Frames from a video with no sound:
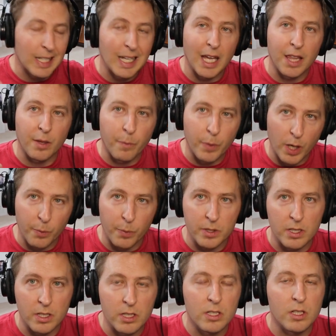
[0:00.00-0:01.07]
Again, the
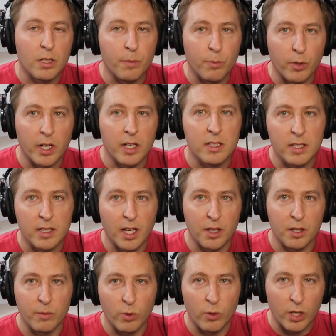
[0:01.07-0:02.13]
purpose is to bring
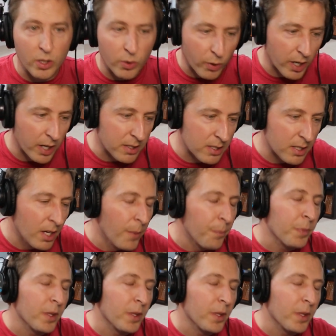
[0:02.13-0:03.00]
together more quants.